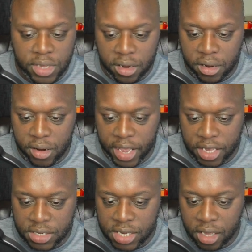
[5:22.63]
down here, I
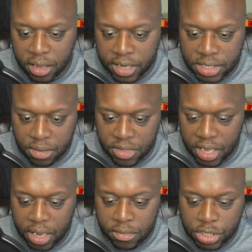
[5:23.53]
can take a look at some of
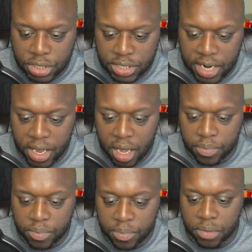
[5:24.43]
the images that I
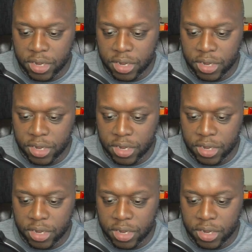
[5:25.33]
uploaded.